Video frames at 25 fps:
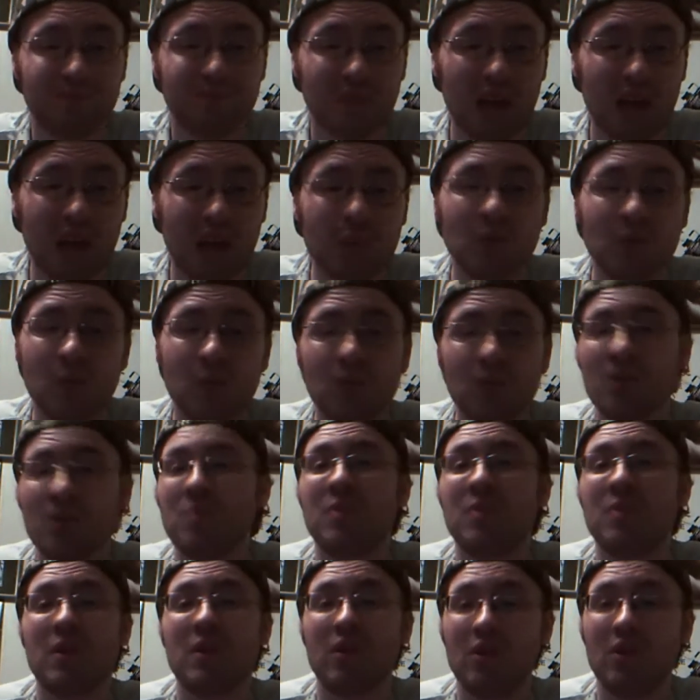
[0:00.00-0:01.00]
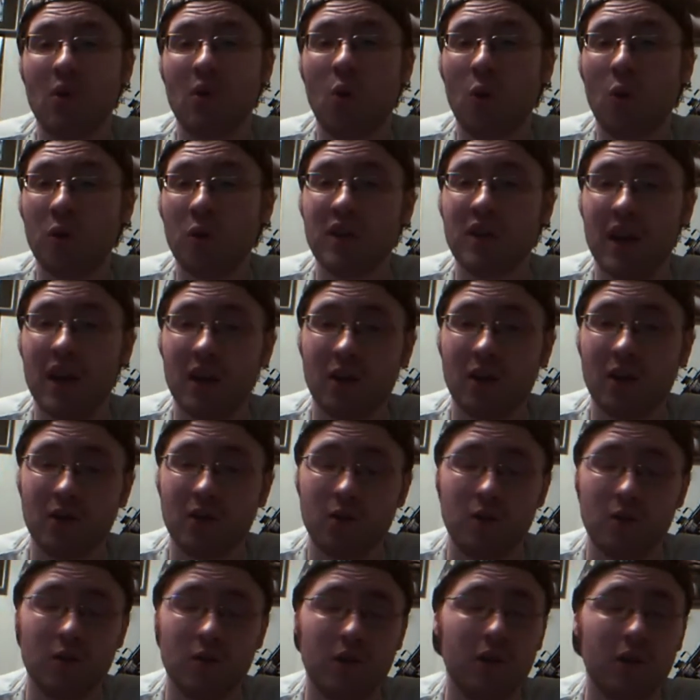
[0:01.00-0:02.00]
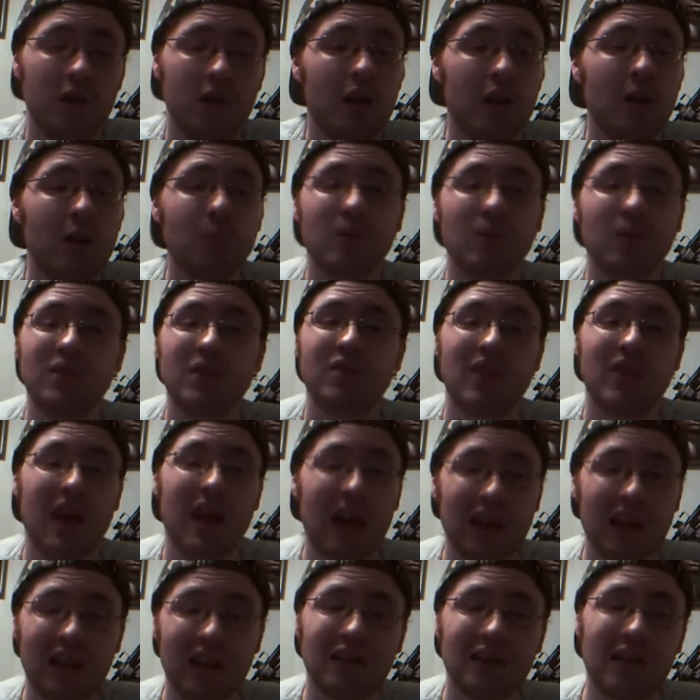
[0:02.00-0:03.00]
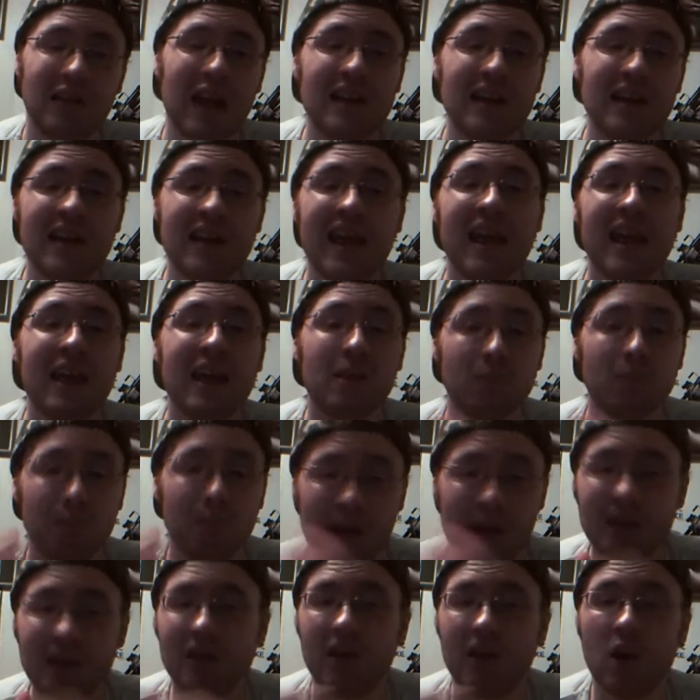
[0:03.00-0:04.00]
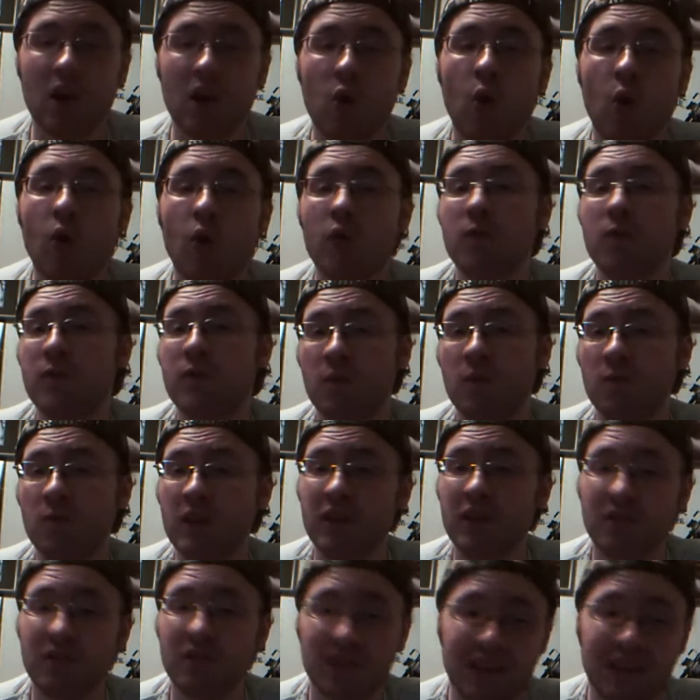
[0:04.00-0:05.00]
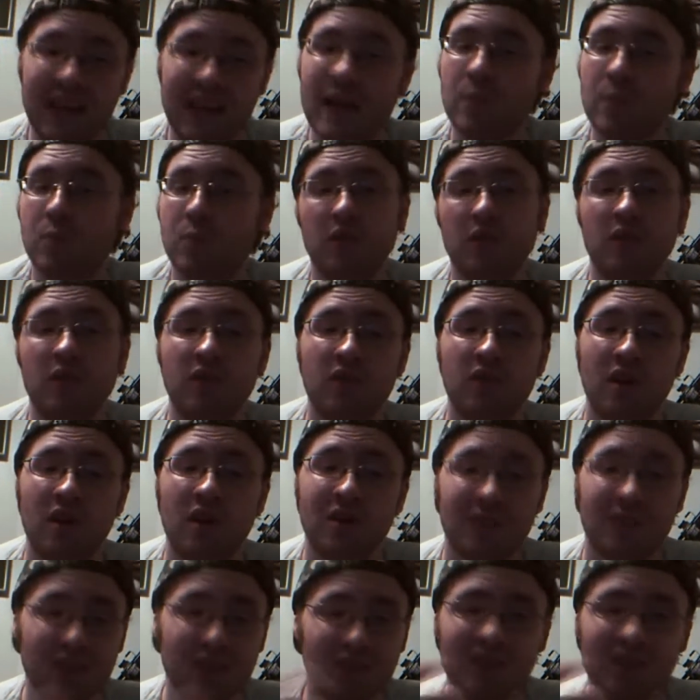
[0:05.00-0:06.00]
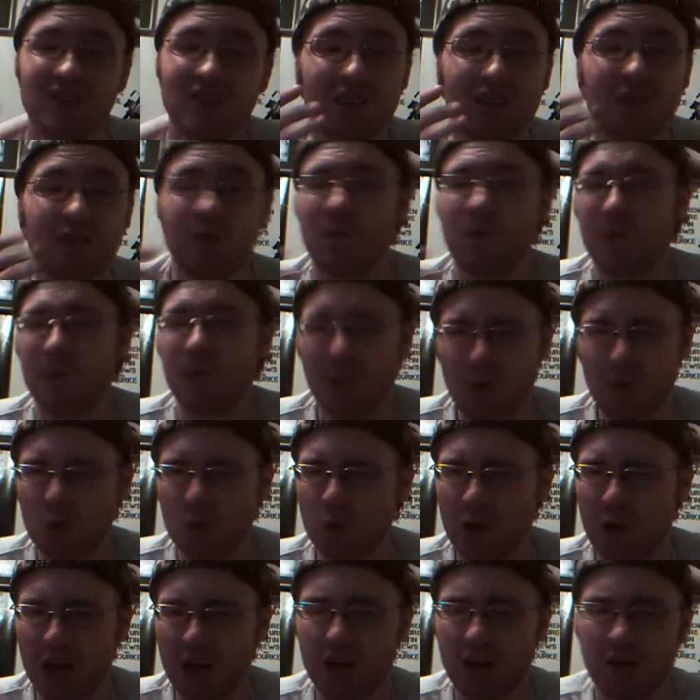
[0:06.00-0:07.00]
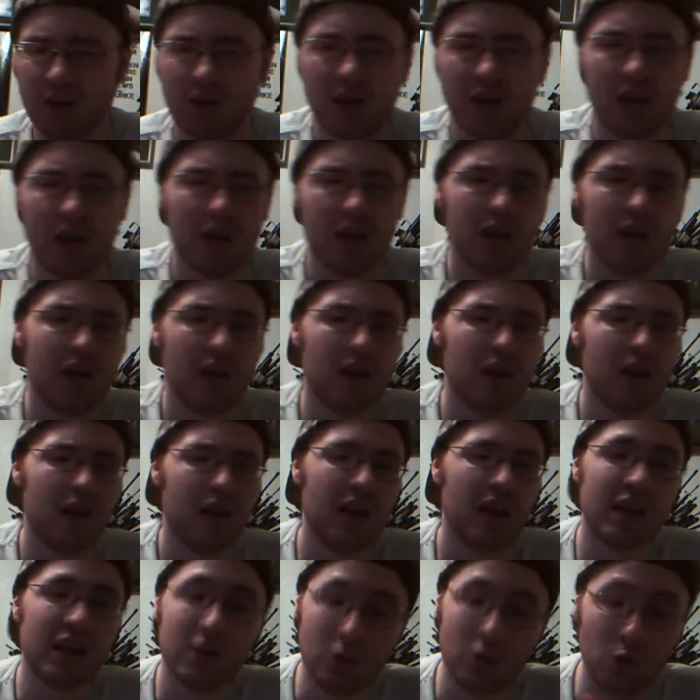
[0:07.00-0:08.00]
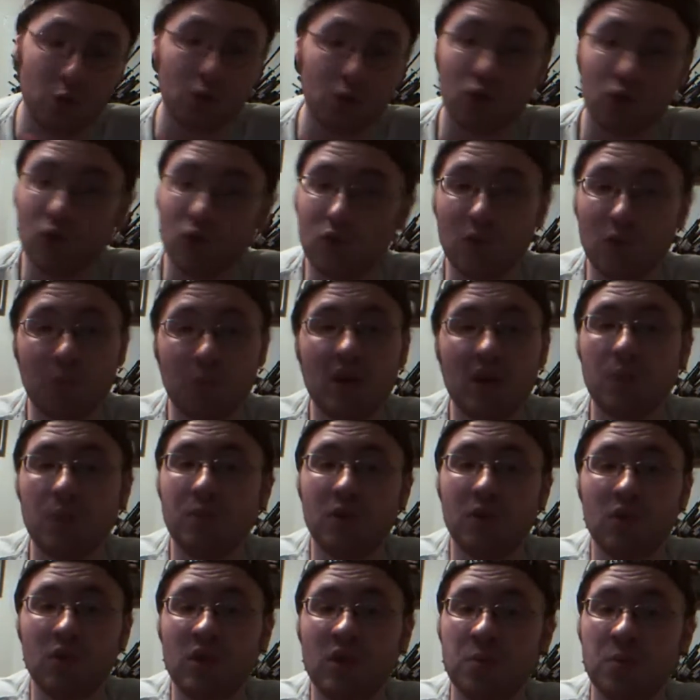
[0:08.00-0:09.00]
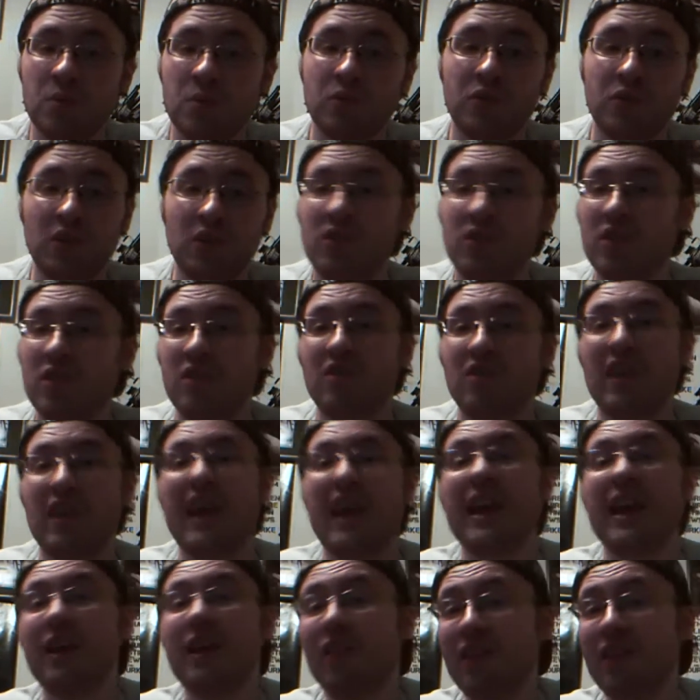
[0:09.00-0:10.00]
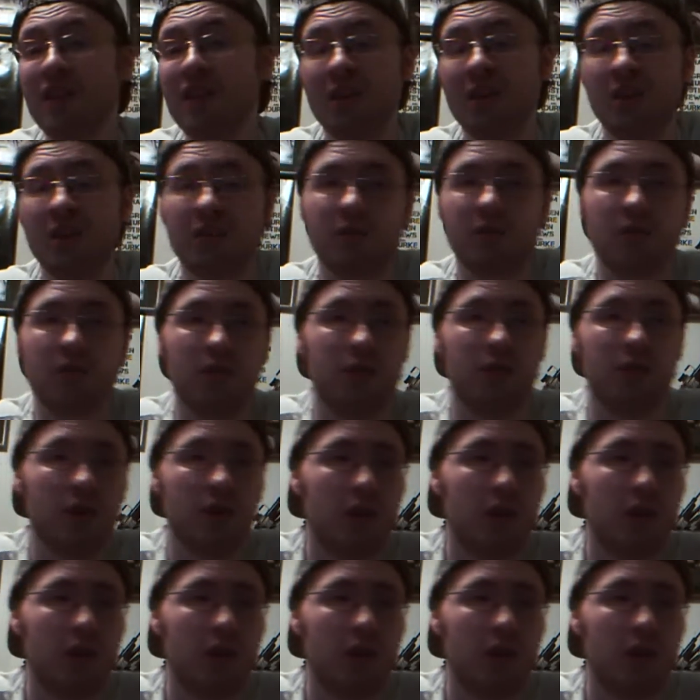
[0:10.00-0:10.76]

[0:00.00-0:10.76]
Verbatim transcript: I'm going to put in the horror category. Plus, I can't make a horror film list and not put this on. It just doesn't feel right. And it deserves to be up there, number 6, because Aliens,